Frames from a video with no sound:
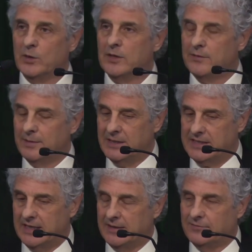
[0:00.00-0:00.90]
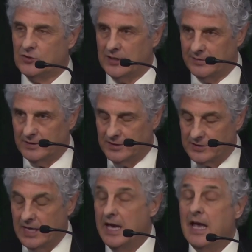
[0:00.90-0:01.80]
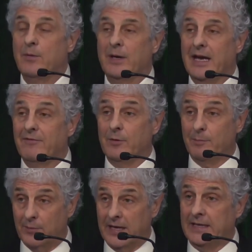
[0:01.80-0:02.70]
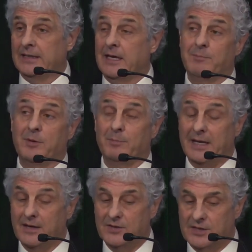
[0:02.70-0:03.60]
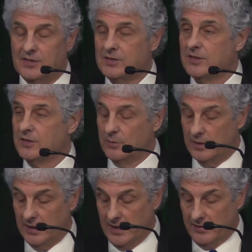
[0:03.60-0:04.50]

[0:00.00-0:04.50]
We are imitative generalists, and we have a brain that prepares us to do it